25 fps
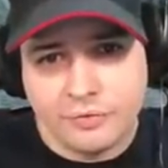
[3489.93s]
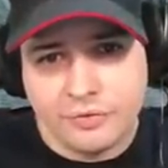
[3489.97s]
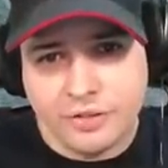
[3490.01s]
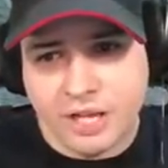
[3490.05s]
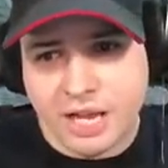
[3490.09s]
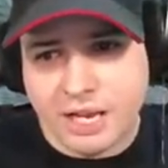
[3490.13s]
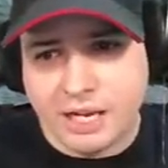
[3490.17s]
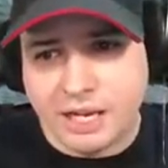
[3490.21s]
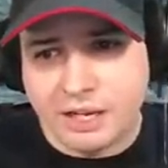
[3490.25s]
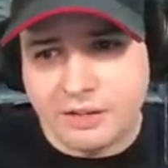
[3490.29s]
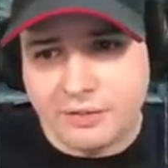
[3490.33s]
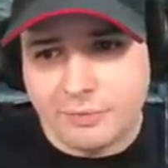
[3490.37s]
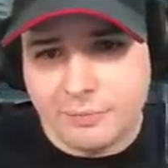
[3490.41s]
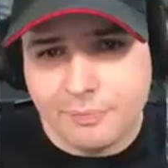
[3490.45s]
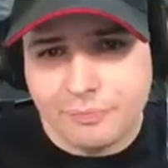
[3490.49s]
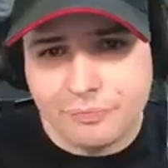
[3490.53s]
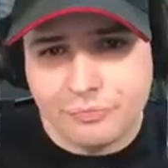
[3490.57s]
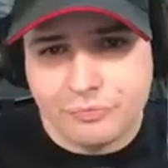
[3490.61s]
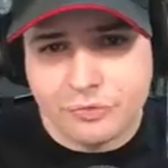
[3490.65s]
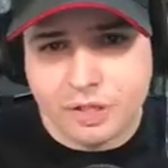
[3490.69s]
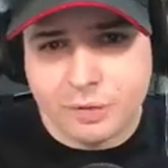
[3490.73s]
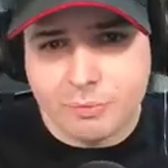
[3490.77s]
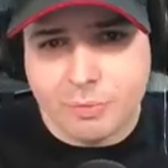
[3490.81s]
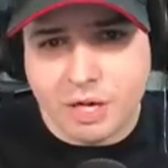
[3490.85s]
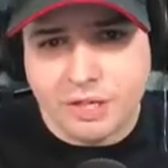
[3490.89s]
Dang it.
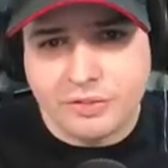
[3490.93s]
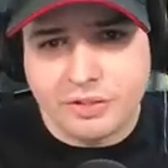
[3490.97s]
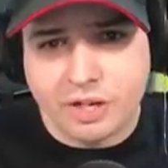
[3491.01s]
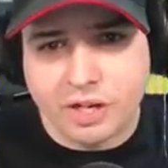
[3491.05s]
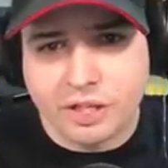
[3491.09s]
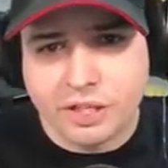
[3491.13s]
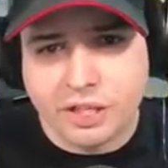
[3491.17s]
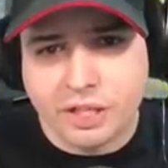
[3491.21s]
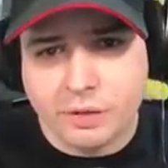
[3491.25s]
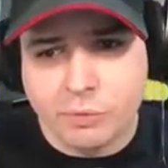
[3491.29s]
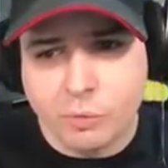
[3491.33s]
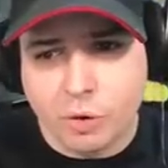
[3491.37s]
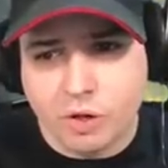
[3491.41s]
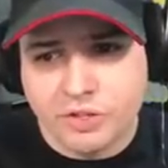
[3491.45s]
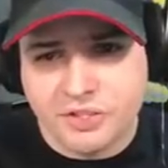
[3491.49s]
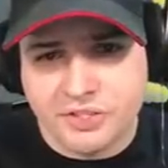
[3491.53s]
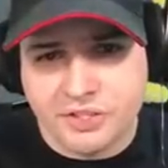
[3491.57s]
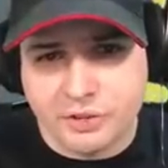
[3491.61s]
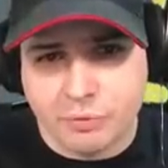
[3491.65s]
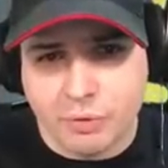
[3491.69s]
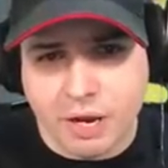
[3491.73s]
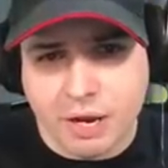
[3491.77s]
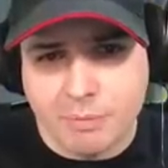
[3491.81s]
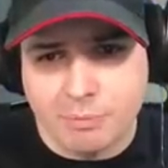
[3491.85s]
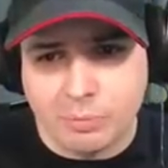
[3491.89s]
My targeting was
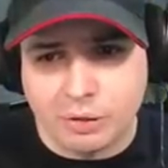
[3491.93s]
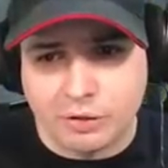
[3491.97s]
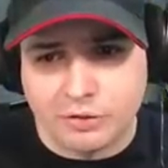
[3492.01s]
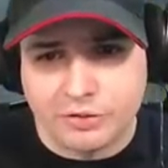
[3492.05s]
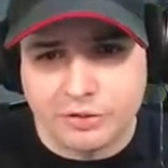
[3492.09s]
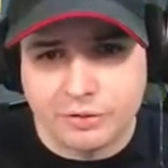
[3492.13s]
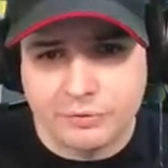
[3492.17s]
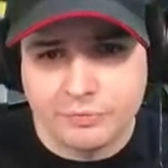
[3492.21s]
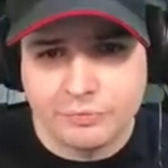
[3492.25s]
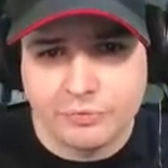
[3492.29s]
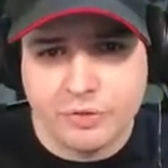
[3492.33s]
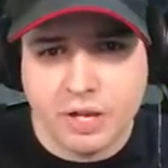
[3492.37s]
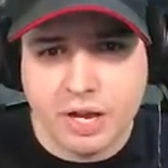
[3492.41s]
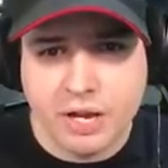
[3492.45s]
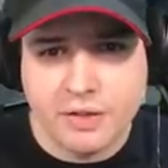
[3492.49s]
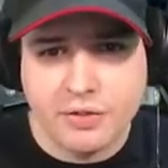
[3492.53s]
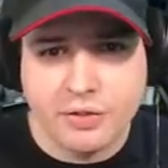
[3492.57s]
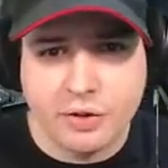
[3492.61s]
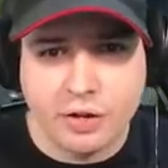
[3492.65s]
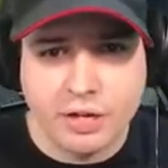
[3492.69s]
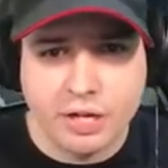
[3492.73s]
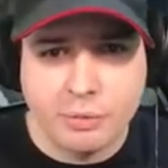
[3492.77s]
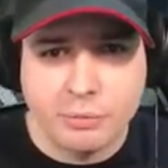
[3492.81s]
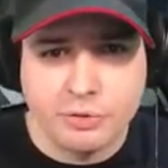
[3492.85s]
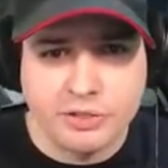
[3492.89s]
scrambled. I
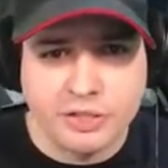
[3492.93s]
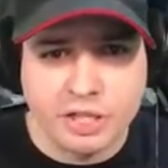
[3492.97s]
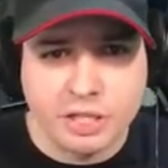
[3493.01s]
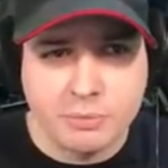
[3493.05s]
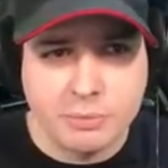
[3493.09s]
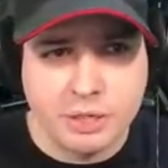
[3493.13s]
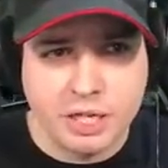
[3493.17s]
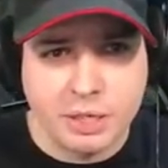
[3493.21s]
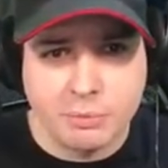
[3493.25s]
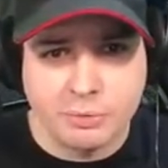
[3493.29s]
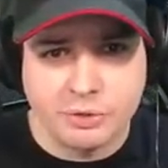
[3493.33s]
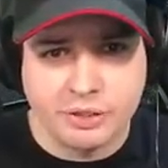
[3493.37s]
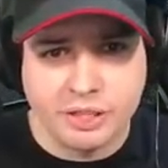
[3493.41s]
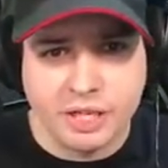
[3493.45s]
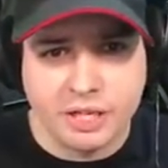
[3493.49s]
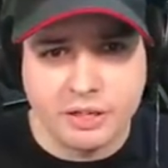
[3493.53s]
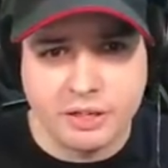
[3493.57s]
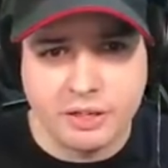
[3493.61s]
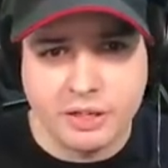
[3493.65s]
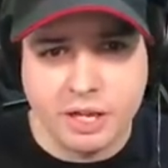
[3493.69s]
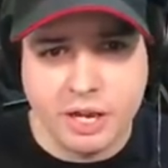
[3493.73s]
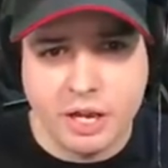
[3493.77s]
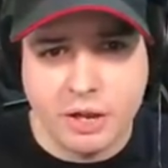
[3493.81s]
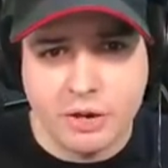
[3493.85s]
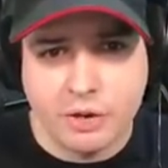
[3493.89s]
thought I was gonna be able to get
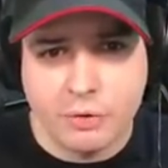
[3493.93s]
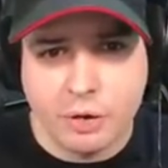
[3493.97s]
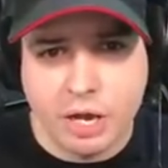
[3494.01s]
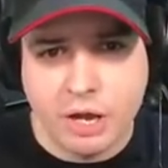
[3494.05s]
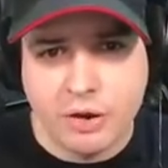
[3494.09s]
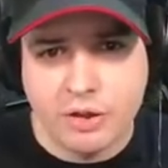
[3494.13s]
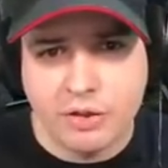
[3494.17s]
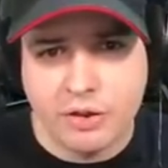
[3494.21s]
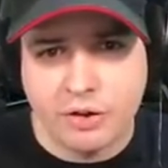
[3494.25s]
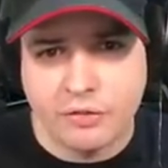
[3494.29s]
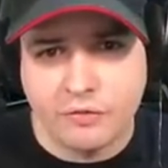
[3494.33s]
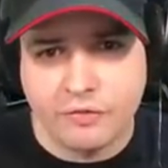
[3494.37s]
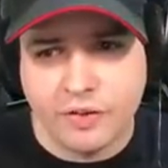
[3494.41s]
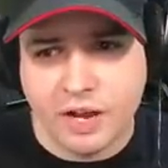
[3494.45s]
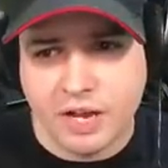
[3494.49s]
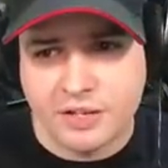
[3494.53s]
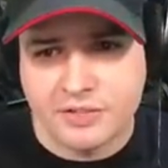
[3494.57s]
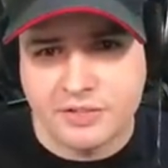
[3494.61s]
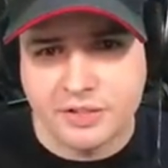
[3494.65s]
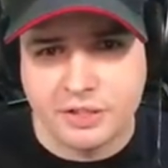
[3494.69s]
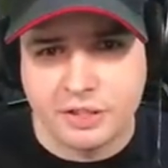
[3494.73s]
out of there fast